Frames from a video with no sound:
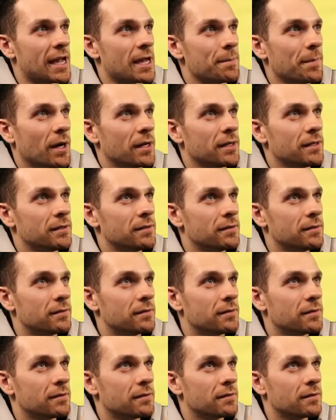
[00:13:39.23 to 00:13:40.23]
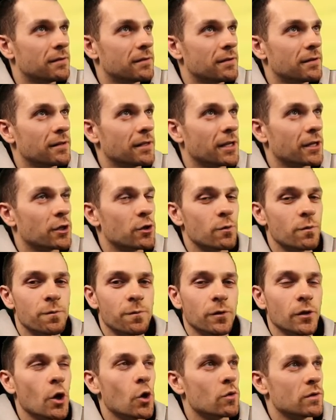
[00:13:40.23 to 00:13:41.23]
button, like, you
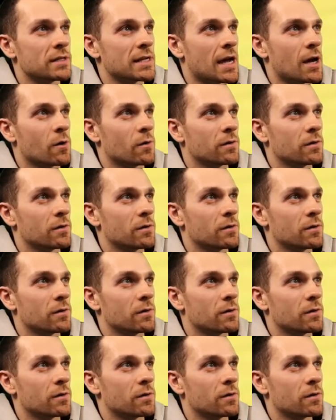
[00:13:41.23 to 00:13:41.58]
float down